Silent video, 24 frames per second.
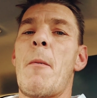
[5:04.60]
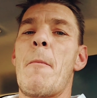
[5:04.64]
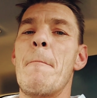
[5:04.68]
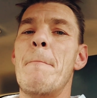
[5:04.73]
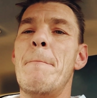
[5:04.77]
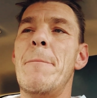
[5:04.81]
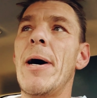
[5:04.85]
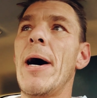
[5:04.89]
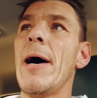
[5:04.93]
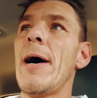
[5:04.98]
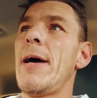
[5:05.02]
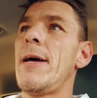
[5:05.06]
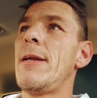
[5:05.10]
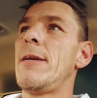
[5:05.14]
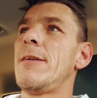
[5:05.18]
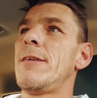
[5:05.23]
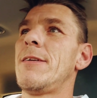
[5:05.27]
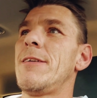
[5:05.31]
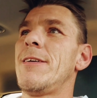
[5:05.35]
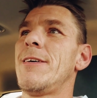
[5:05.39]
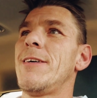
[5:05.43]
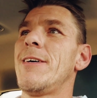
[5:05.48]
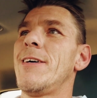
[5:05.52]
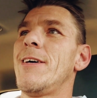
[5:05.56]
But
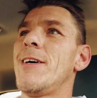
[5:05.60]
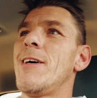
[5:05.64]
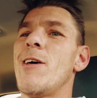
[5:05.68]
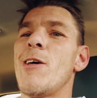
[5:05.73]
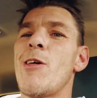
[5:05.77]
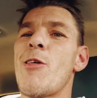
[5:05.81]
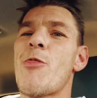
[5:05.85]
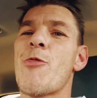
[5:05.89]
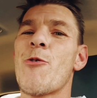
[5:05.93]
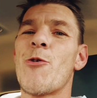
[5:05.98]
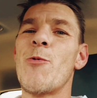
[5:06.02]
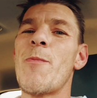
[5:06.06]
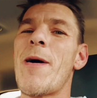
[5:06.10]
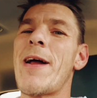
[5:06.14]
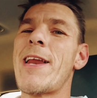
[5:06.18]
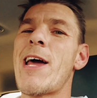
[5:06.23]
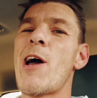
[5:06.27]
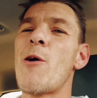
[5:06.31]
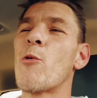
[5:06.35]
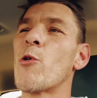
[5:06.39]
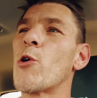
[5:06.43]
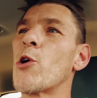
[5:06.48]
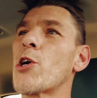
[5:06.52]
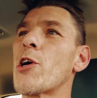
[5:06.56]
through my
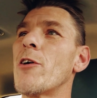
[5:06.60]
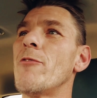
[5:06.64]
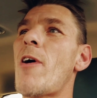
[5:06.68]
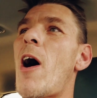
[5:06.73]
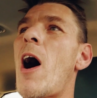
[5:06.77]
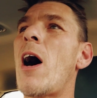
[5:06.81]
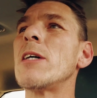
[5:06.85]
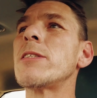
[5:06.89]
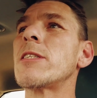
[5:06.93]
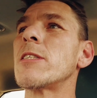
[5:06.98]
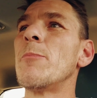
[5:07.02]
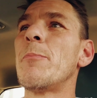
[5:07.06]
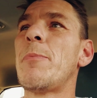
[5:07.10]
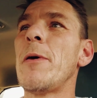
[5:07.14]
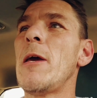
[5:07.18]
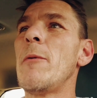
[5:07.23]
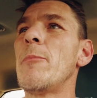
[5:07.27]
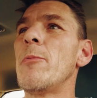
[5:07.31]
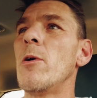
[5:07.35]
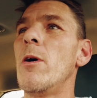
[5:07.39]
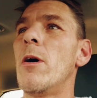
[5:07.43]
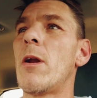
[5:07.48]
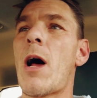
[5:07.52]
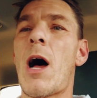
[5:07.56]
network of awesome
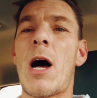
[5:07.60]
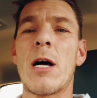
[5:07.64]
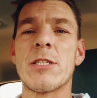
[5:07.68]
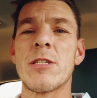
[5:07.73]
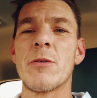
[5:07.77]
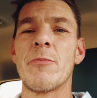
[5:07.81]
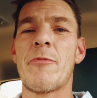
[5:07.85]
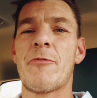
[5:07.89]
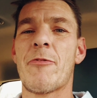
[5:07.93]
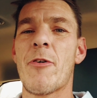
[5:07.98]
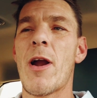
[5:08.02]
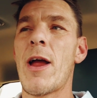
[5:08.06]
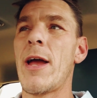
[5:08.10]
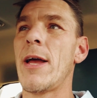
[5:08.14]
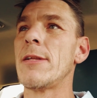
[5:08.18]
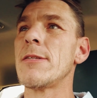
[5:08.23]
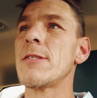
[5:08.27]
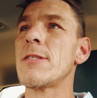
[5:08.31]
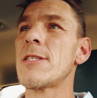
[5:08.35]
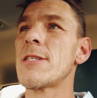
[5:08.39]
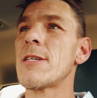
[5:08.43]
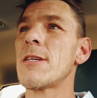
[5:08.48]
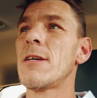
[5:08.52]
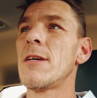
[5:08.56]
people and awesome
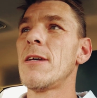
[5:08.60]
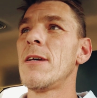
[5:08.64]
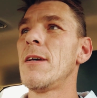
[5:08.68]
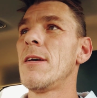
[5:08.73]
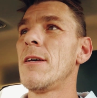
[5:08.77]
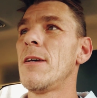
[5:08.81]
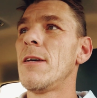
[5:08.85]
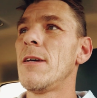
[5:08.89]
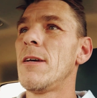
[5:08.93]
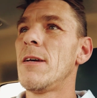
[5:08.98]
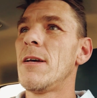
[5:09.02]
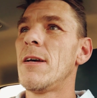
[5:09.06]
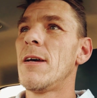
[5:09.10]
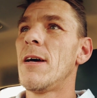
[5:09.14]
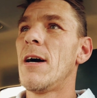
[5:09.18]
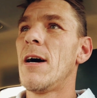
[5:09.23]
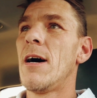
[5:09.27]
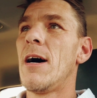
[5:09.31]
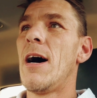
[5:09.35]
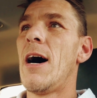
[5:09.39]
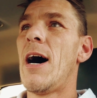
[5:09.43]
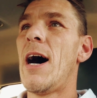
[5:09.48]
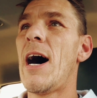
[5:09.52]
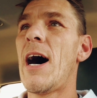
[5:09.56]
friends,
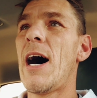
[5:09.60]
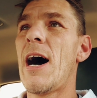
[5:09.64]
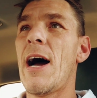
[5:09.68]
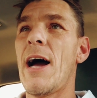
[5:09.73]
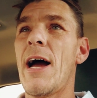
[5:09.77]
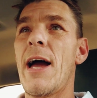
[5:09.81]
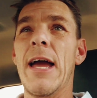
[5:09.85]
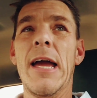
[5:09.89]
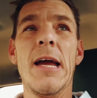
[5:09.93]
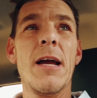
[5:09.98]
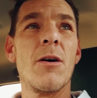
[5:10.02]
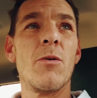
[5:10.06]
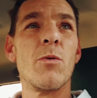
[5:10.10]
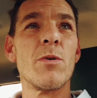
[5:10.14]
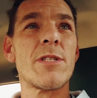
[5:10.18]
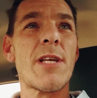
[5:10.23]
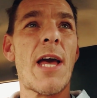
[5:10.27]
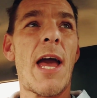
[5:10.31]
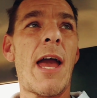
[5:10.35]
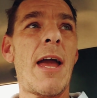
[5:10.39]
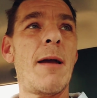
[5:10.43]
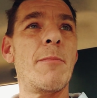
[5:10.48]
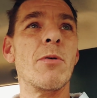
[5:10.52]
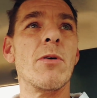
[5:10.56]
I was
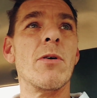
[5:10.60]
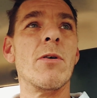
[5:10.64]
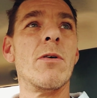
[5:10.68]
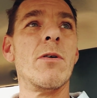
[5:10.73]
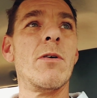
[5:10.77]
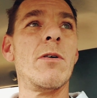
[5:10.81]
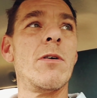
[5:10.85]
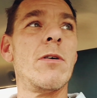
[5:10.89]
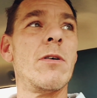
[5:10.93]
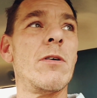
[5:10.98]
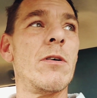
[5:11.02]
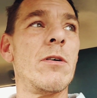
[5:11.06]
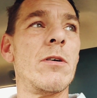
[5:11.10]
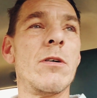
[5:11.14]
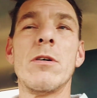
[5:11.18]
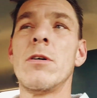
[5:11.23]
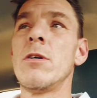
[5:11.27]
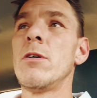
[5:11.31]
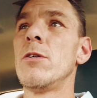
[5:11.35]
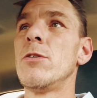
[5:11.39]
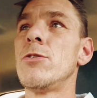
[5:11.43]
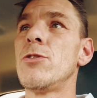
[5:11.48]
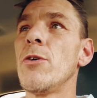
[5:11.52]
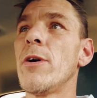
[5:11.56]
able
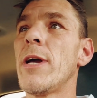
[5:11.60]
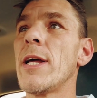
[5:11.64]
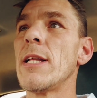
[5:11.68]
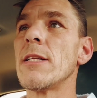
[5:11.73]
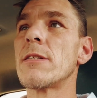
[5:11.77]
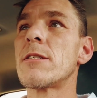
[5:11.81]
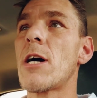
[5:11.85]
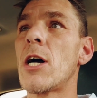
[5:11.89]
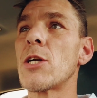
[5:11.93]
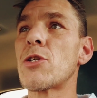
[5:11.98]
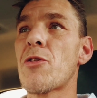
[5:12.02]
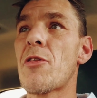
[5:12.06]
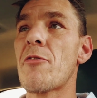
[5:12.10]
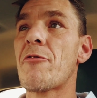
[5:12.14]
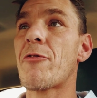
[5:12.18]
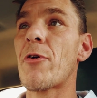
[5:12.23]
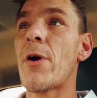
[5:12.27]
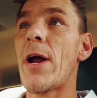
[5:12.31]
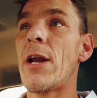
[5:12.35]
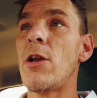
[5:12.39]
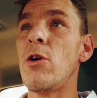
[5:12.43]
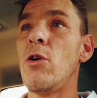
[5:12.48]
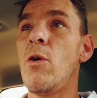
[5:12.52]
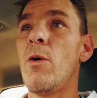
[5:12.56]
to get in touch with a
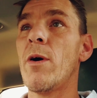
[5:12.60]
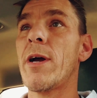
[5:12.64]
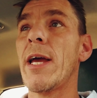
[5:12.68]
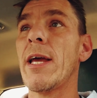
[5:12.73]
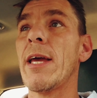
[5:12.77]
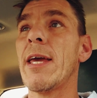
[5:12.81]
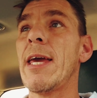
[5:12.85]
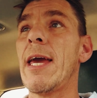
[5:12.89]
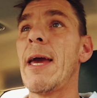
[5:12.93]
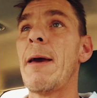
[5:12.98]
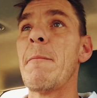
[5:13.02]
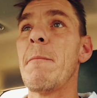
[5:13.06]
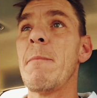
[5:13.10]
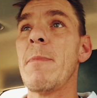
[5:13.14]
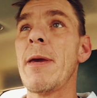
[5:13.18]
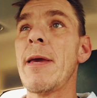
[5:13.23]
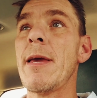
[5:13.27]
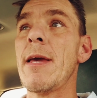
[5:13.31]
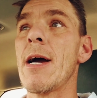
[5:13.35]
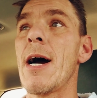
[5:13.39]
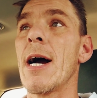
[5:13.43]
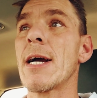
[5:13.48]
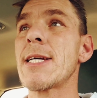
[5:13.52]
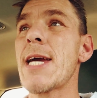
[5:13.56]
friend who can get
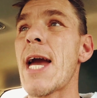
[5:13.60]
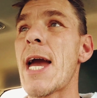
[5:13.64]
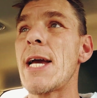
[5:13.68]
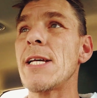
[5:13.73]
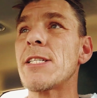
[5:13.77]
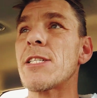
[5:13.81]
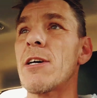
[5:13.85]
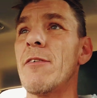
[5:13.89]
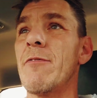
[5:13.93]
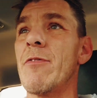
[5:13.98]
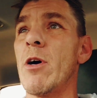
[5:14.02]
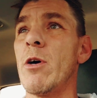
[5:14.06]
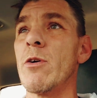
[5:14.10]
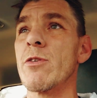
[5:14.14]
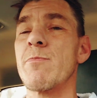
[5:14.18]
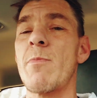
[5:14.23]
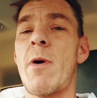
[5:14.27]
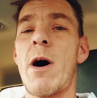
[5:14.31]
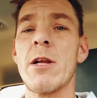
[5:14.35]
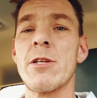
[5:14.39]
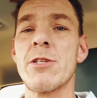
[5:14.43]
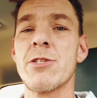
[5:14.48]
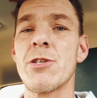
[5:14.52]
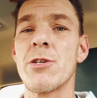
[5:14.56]
me a case of those
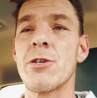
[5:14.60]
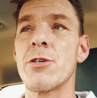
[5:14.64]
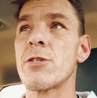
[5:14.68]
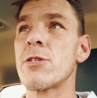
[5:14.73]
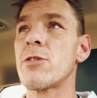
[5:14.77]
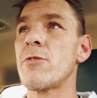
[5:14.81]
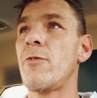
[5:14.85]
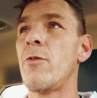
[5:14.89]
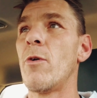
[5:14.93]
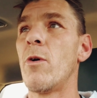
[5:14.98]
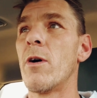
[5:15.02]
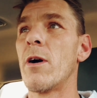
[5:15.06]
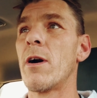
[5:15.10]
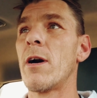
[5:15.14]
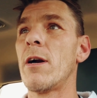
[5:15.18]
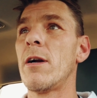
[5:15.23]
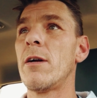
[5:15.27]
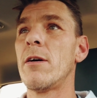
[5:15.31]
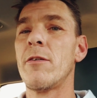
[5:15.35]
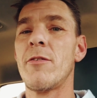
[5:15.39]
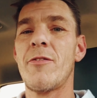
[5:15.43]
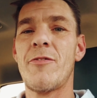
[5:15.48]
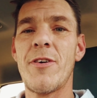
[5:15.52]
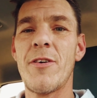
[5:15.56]
monsters for
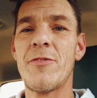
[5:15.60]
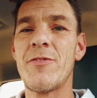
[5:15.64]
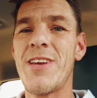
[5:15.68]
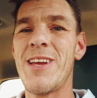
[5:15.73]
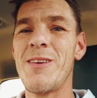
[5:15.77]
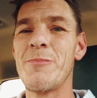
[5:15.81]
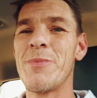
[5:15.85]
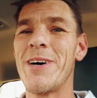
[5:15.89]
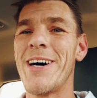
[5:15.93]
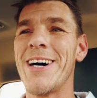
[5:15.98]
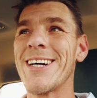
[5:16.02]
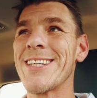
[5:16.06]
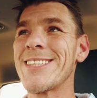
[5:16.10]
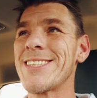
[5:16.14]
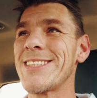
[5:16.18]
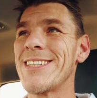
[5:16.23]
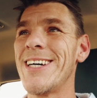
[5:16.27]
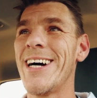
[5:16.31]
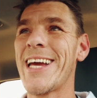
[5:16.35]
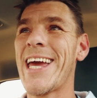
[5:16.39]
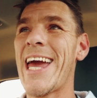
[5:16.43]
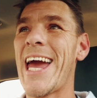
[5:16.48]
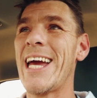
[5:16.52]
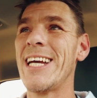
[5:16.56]
15 bucks
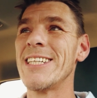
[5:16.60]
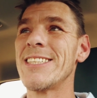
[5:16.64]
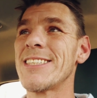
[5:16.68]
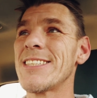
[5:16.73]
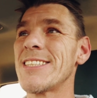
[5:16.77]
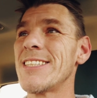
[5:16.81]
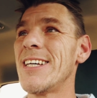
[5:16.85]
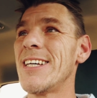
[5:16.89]
a case.